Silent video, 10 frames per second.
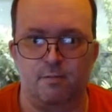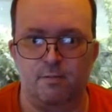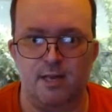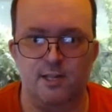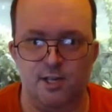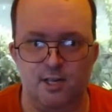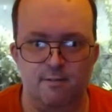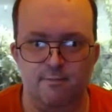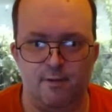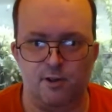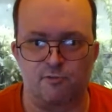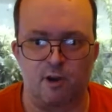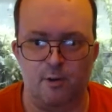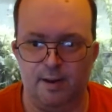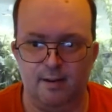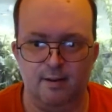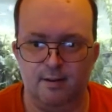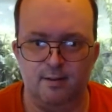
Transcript: easy, fast growing